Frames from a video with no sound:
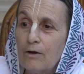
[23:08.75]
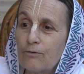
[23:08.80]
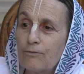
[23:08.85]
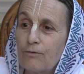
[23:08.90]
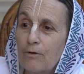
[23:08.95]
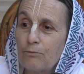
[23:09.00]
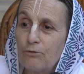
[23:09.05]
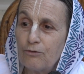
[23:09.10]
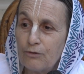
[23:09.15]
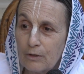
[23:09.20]

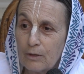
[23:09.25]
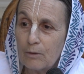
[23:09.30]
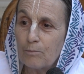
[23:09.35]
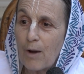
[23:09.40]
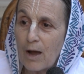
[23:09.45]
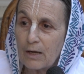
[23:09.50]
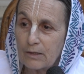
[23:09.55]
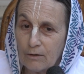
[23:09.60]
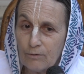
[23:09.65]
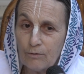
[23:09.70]
from Srila
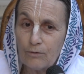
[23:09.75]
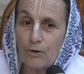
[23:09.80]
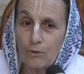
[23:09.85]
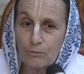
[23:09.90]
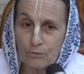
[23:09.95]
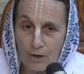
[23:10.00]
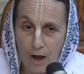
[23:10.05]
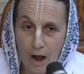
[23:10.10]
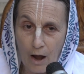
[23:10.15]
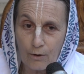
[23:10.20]

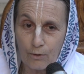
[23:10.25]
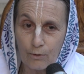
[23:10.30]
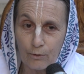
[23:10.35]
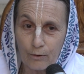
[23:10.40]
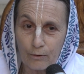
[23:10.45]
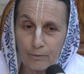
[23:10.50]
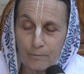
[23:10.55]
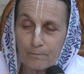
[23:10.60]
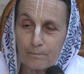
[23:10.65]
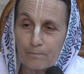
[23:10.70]
Bhaktivinoda
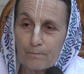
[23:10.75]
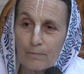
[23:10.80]
Thakur.